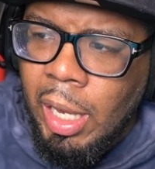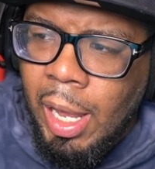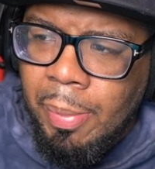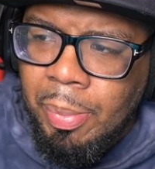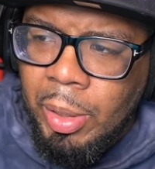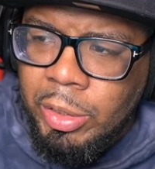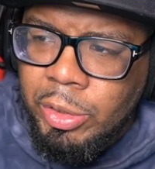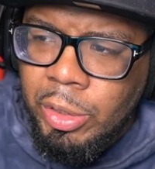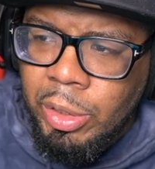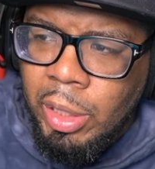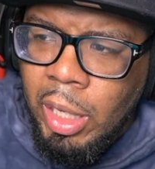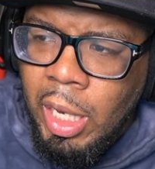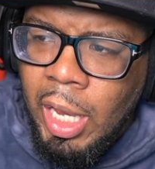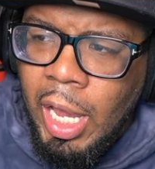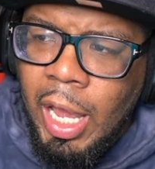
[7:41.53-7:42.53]
at pitcher.
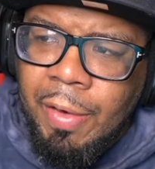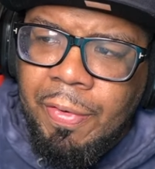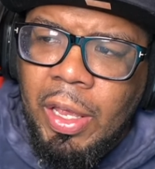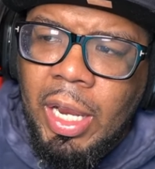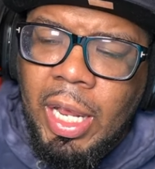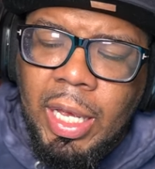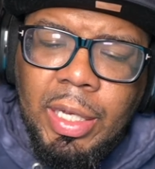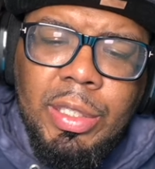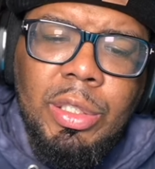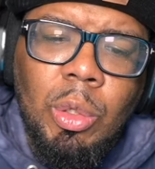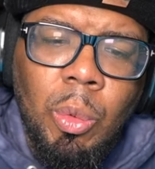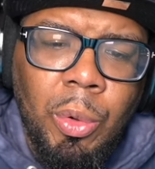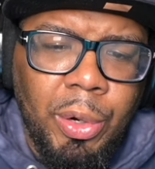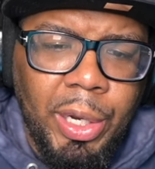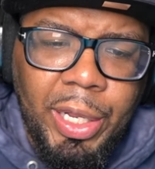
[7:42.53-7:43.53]
If it is,
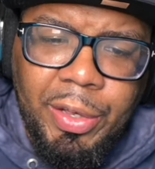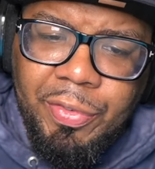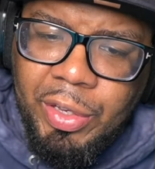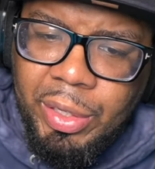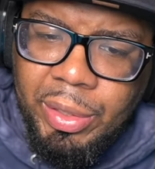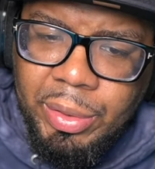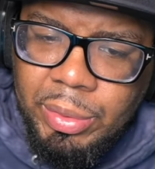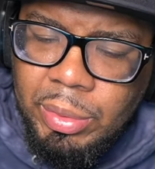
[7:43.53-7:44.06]
we're living.